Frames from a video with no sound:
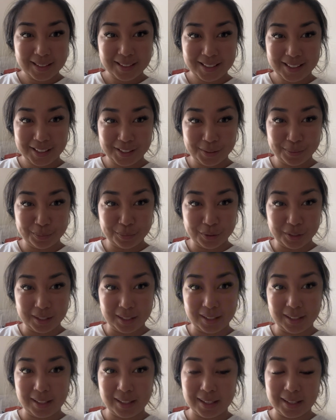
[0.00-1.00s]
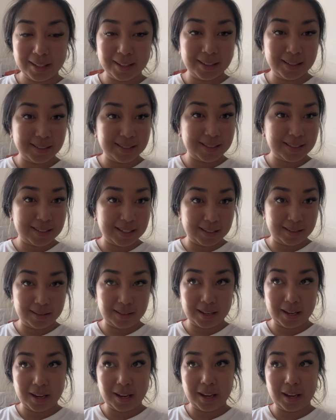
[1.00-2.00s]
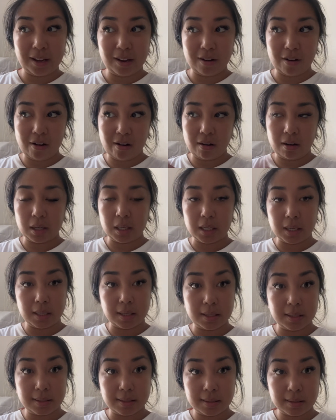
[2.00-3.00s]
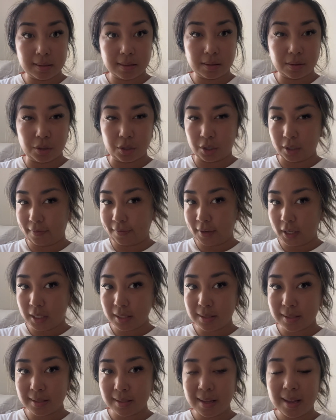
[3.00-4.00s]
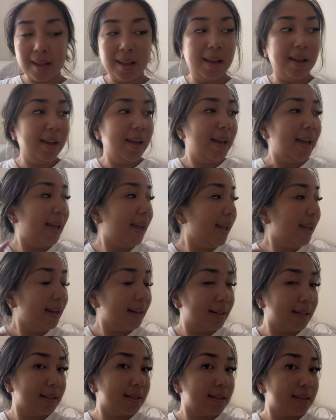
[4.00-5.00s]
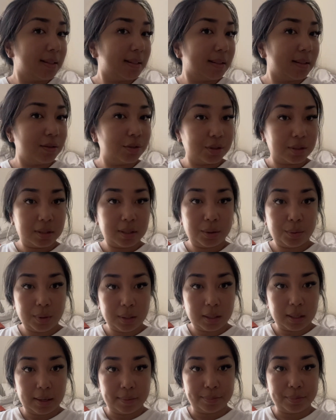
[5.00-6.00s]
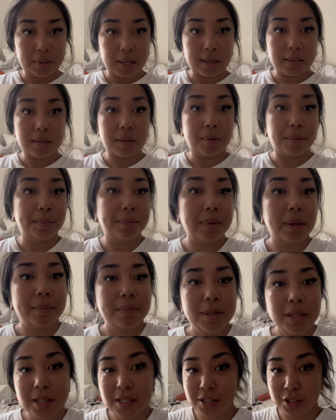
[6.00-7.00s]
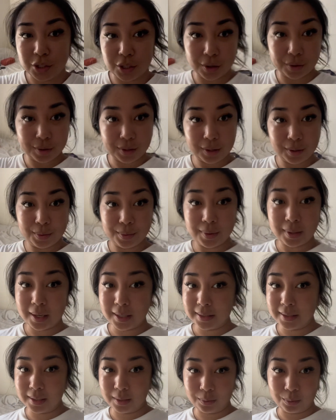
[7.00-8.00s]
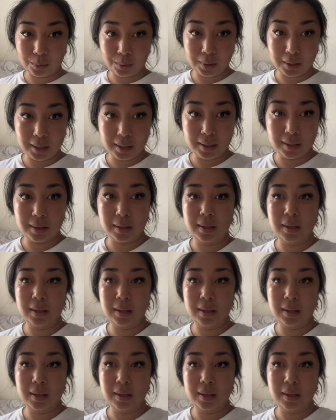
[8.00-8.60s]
Good morning. It is Sunday, August 31st, and just a quick update. So let me show you what I did with